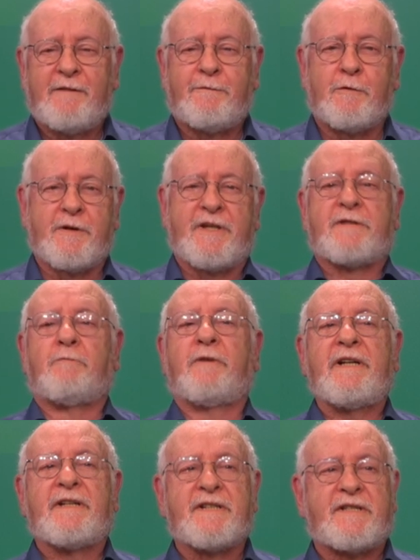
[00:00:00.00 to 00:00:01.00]
for this
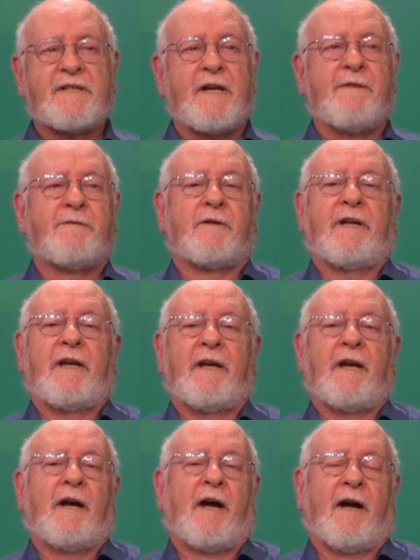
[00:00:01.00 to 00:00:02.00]

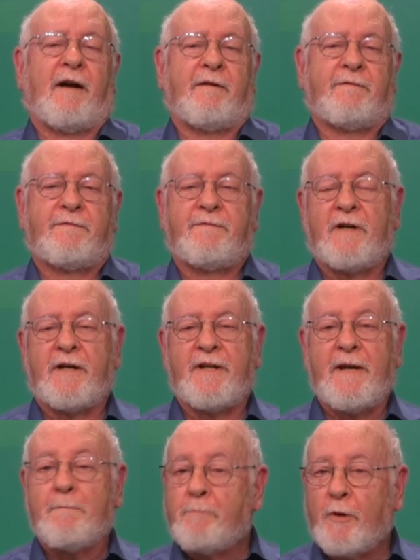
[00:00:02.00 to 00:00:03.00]
rediscovery of
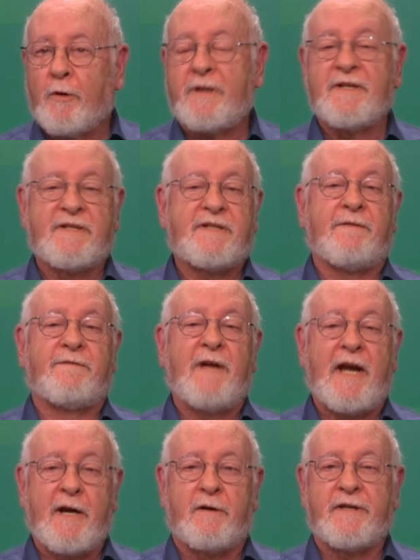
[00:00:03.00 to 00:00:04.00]
the importance
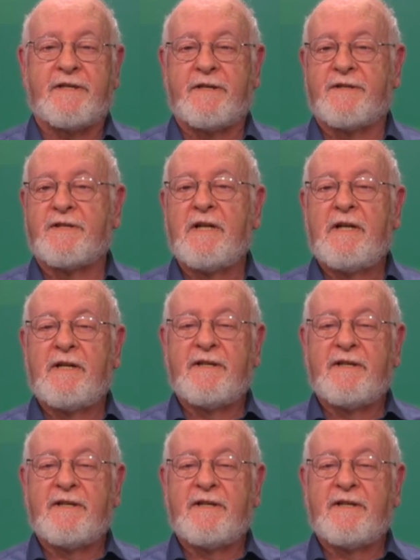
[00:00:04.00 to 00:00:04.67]
of heritage,